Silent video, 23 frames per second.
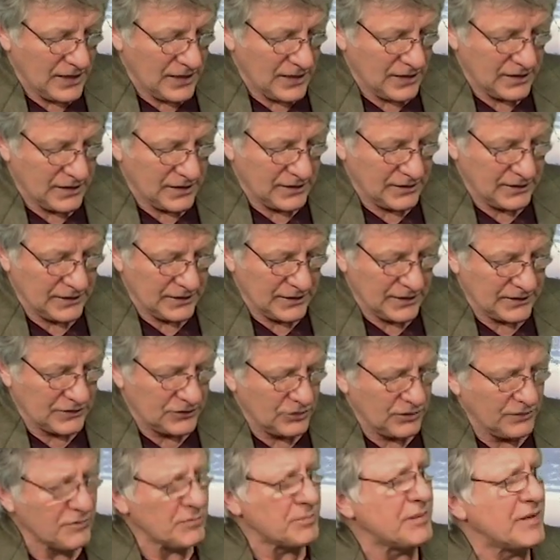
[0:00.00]
Do
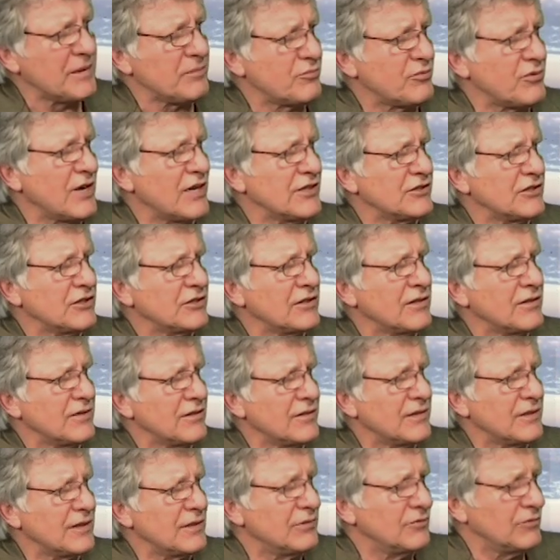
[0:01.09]
you have a pet project other
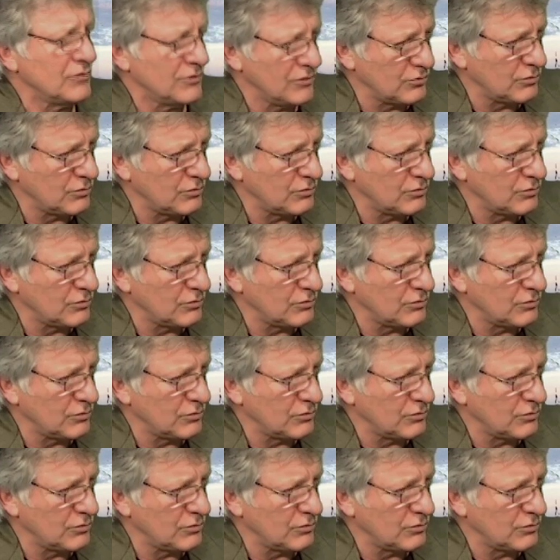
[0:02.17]
than